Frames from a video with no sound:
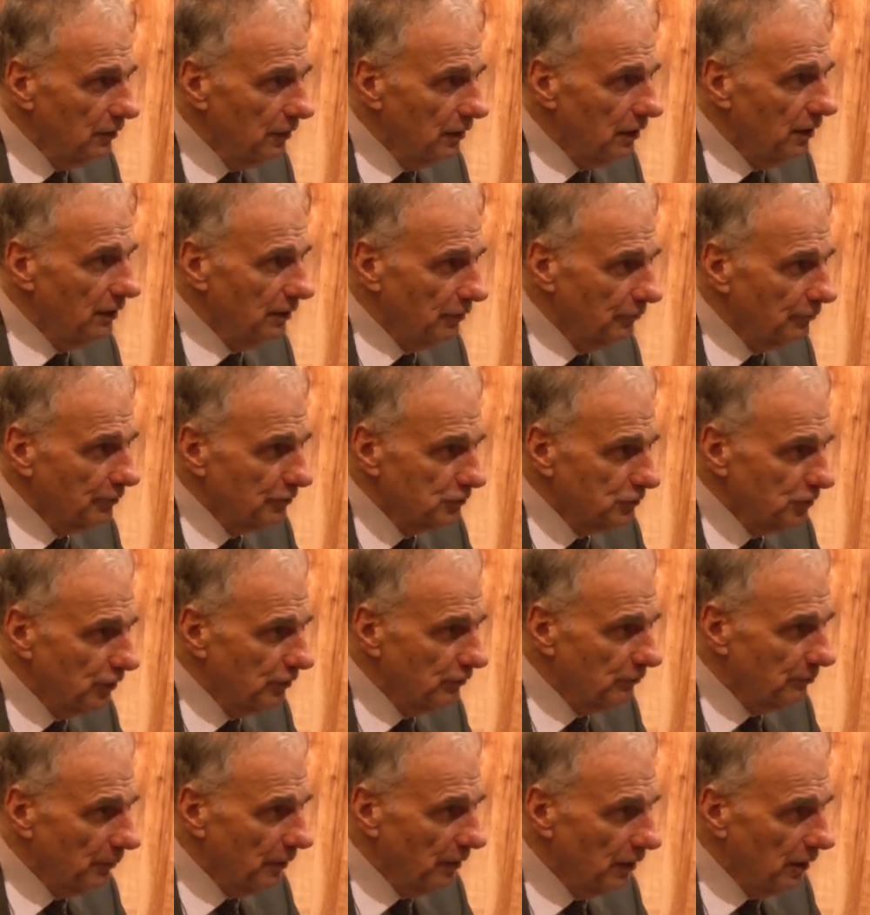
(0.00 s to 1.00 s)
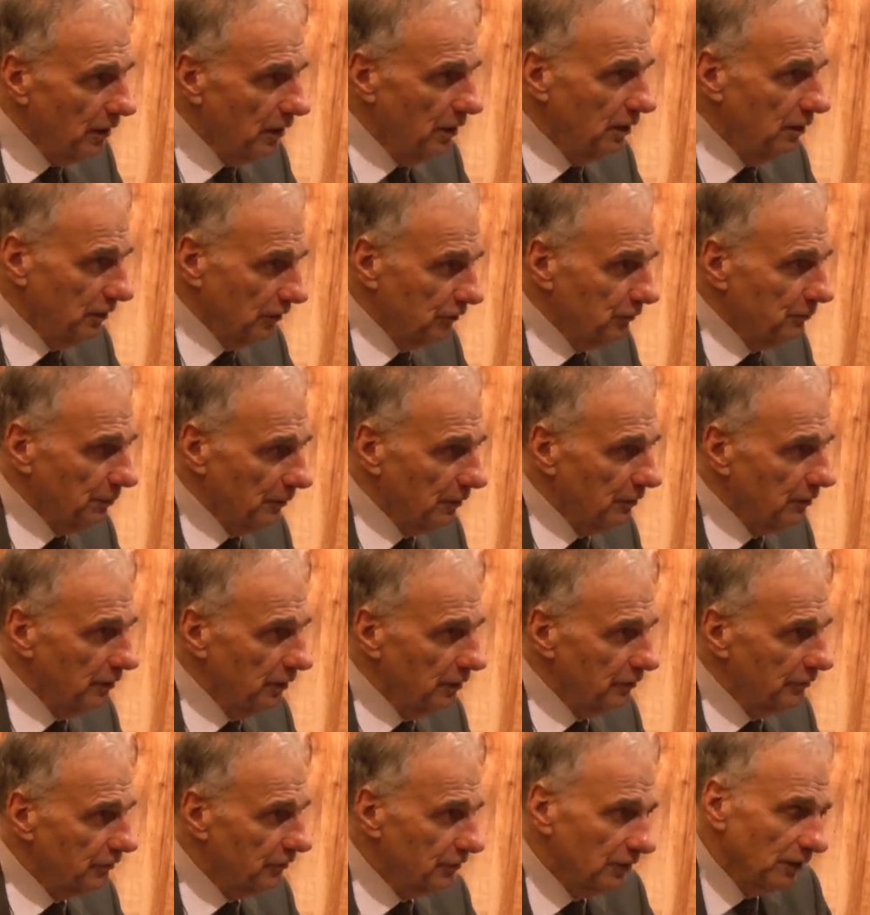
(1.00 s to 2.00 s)
and of achievement and
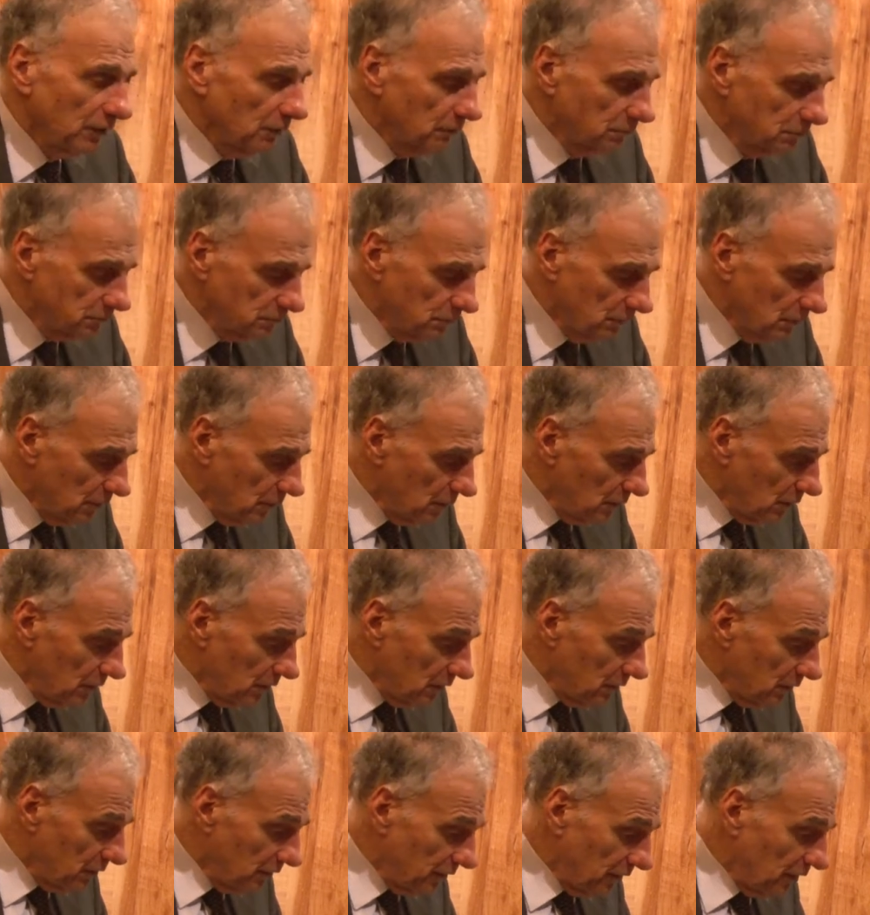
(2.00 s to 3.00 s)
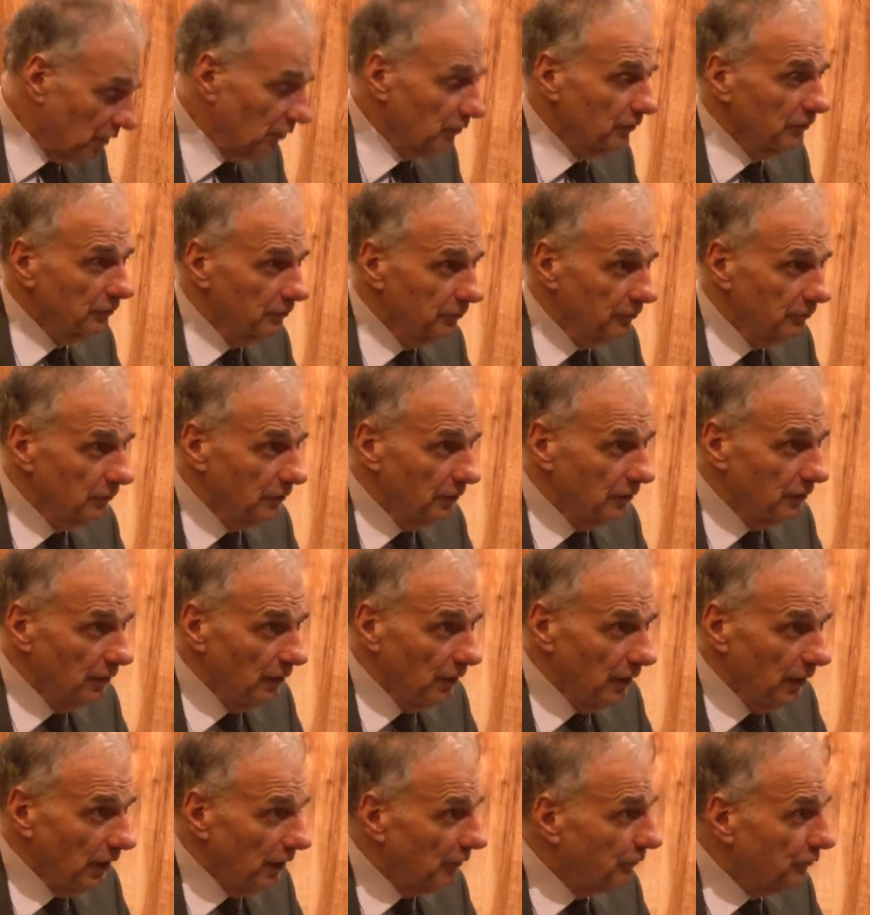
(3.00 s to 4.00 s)
experience. So, you know,
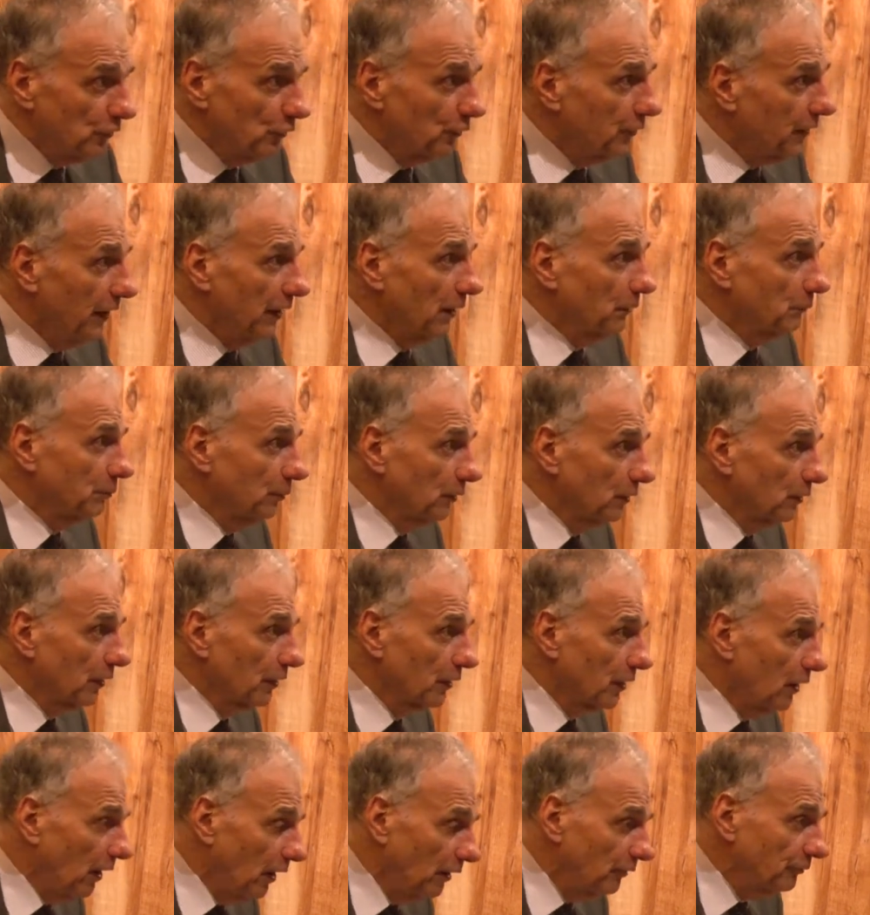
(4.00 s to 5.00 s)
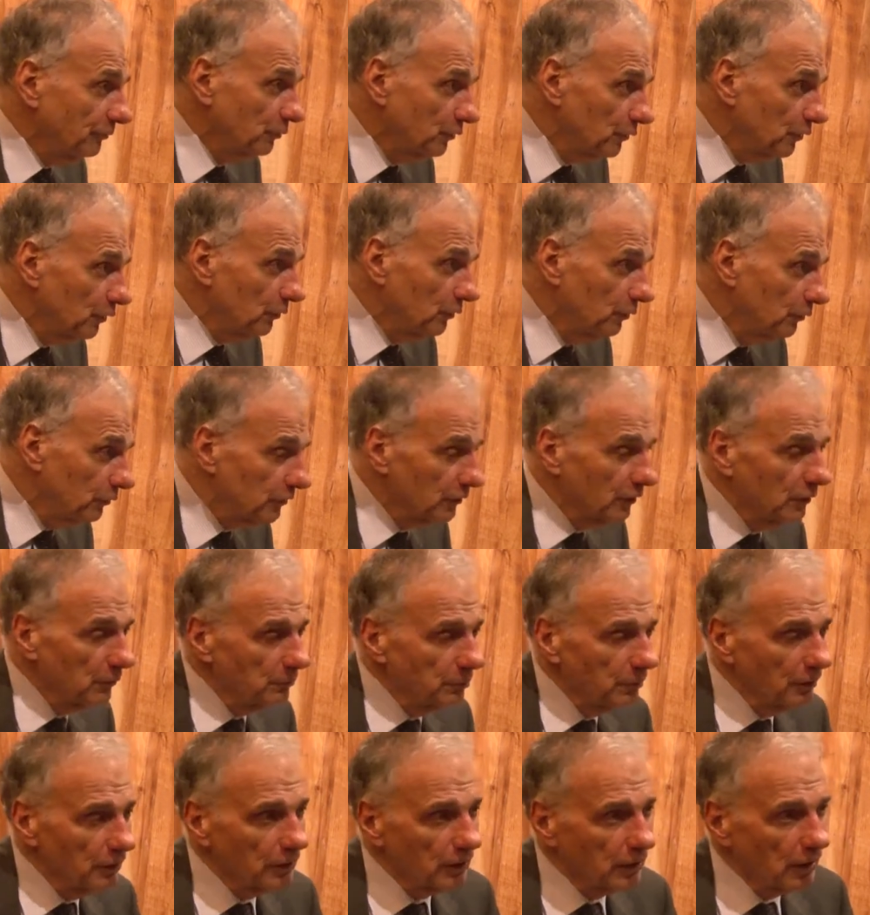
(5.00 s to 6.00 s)
if you can't pull it off, who, who's going
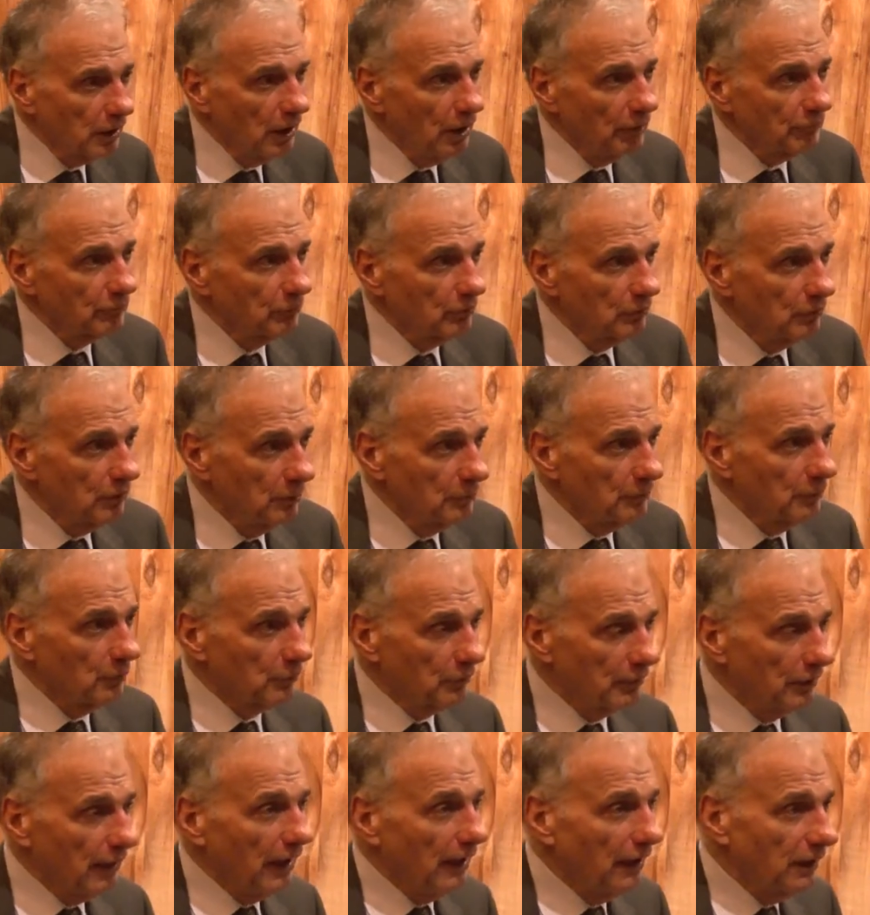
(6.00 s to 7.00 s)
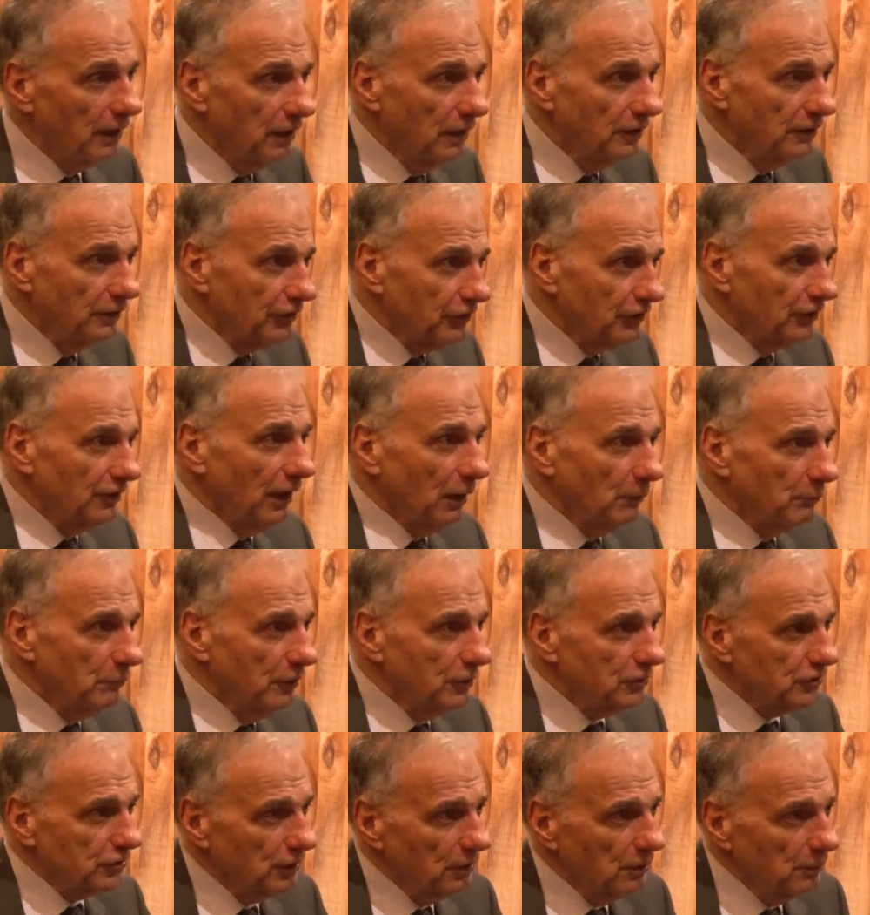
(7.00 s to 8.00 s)
to pull it off? I mean, we're not, this is not
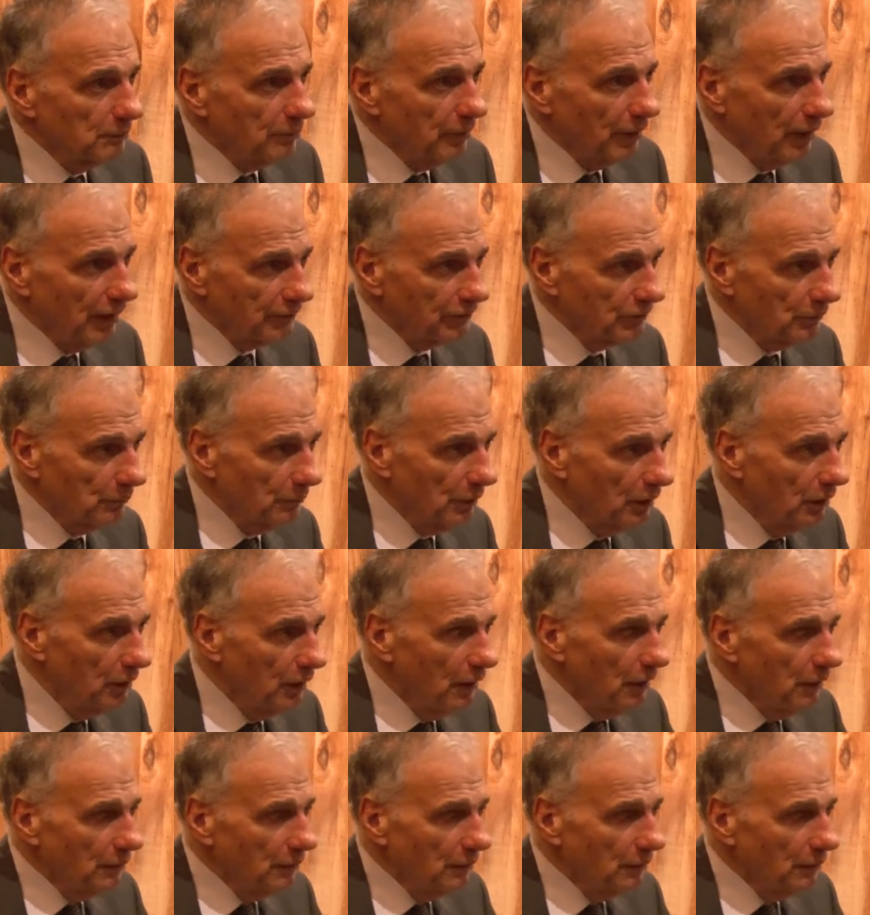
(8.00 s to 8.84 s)
mission impossible.